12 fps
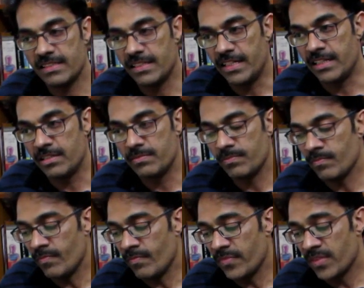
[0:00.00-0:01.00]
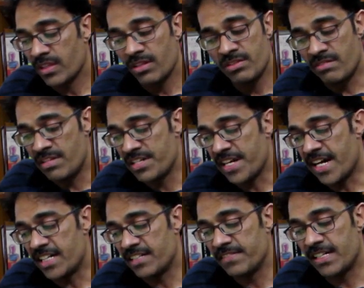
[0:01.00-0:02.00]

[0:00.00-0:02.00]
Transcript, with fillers: And civet cats were